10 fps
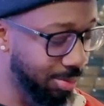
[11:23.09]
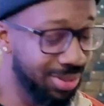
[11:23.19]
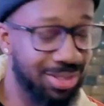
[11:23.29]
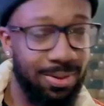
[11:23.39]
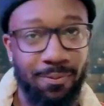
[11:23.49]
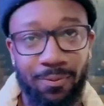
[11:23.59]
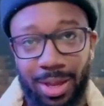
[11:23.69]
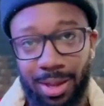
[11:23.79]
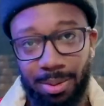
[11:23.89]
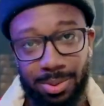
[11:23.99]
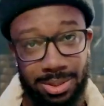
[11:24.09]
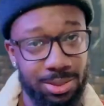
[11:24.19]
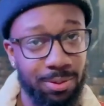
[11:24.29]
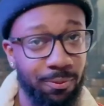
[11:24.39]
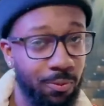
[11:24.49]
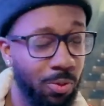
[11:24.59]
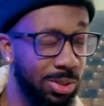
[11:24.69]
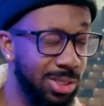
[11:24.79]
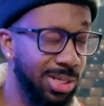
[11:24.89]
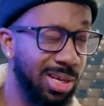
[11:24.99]
This is the Vamp. This is a
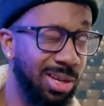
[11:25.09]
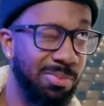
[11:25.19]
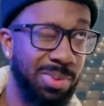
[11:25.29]
14